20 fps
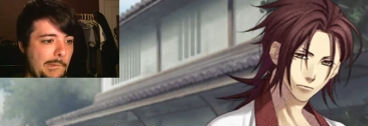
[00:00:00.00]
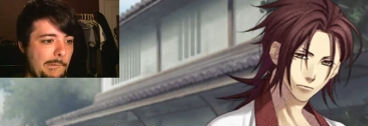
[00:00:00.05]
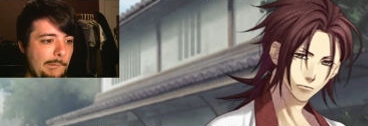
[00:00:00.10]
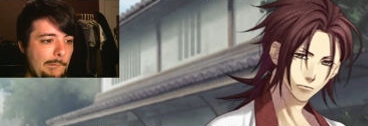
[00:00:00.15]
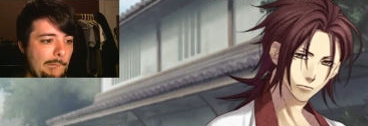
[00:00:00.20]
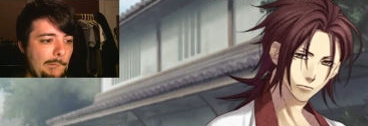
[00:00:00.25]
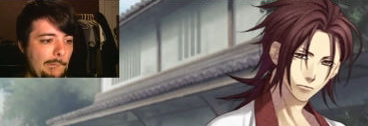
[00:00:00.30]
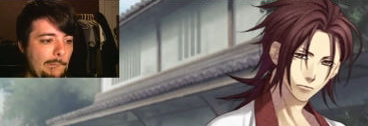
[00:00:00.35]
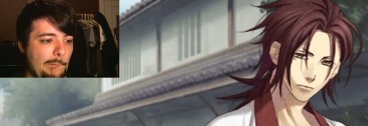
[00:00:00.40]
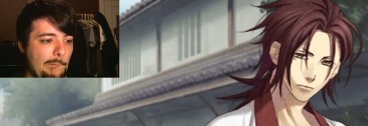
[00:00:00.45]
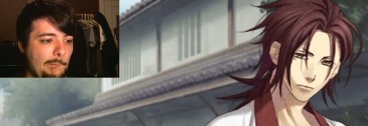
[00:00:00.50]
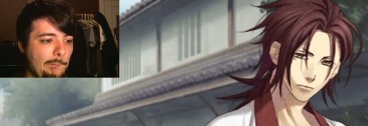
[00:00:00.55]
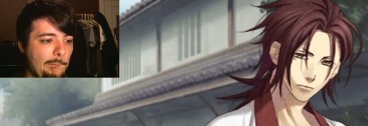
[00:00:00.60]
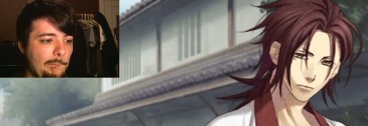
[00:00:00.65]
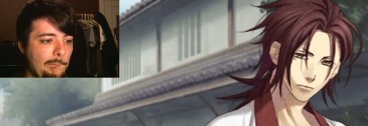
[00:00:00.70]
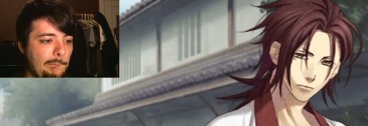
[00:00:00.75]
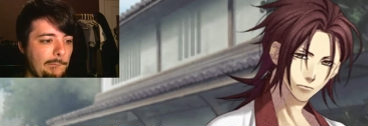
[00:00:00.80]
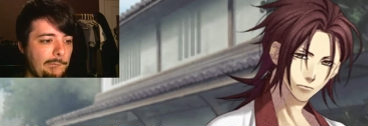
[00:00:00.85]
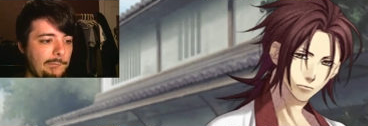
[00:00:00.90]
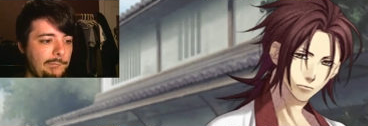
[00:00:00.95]
Speaker 1: Hmm.
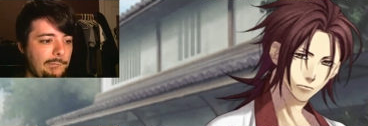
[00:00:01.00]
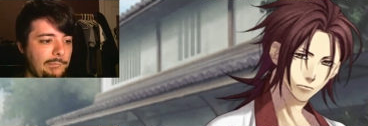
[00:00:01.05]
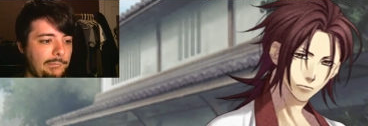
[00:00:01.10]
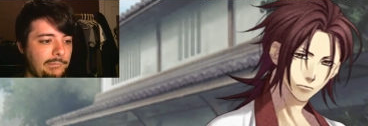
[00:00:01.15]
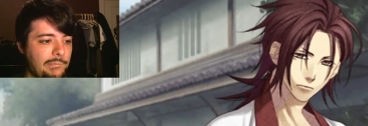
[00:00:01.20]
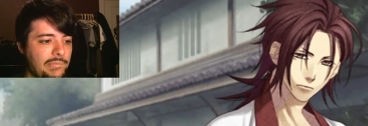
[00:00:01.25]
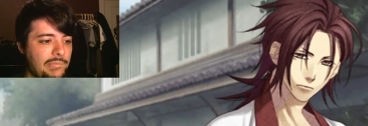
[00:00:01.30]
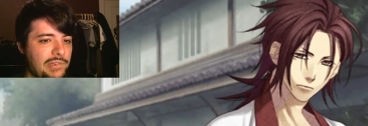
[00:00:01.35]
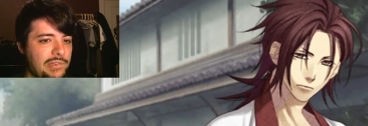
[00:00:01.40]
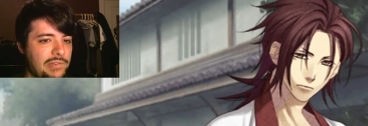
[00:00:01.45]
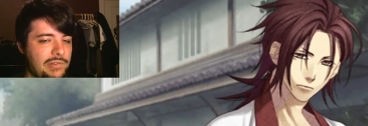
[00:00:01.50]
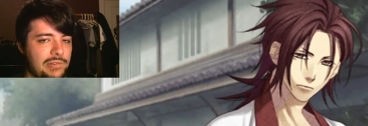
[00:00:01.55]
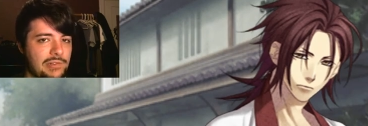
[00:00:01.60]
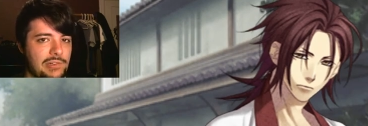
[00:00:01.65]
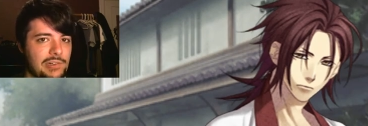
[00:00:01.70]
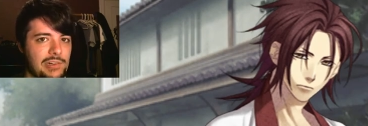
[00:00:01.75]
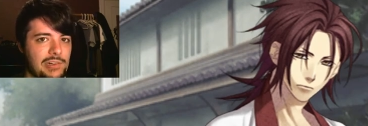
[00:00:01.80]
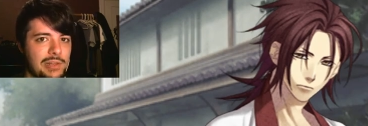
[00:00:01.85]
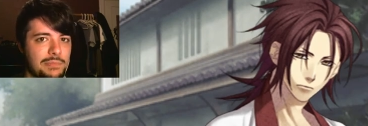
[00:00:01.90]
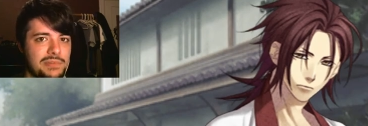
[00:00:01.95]

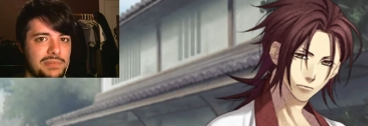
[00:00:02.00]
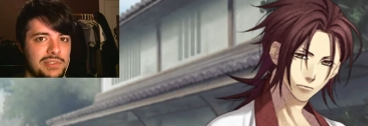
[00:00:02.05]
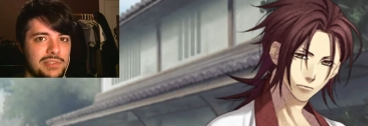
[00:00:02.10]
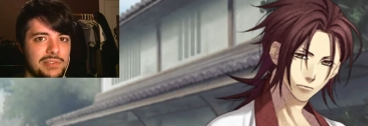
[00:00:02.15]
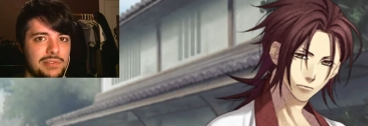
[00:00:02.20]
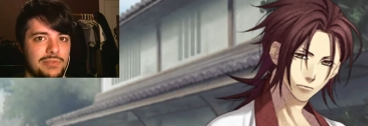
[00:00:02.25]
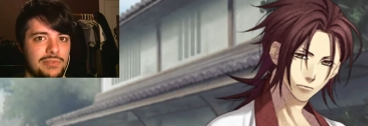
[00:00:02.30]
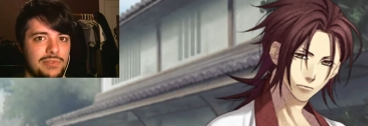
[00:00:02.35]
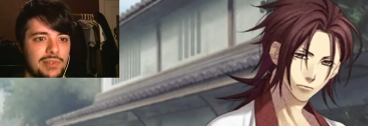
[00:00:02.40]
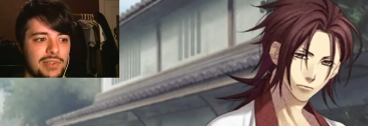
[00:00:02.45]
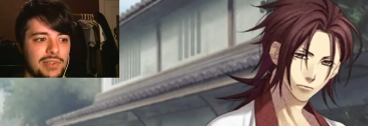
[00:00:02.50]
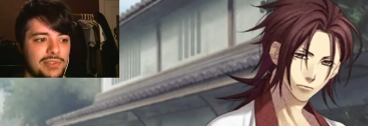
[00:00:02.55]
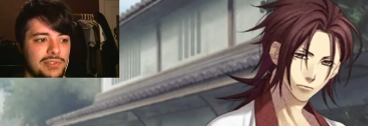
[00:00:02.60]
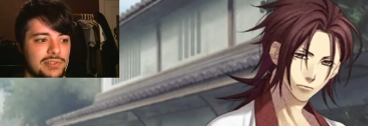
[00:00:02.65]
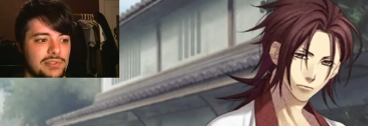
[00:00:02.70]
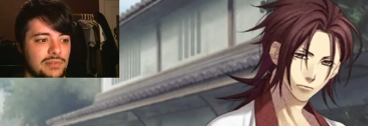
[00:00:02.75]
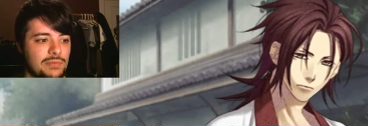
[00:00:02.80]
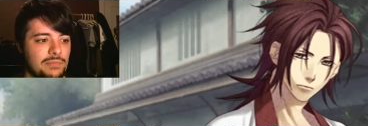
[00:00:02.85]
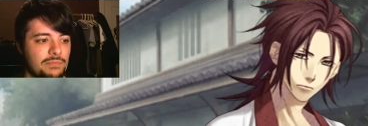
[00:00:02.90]
Ellipses face.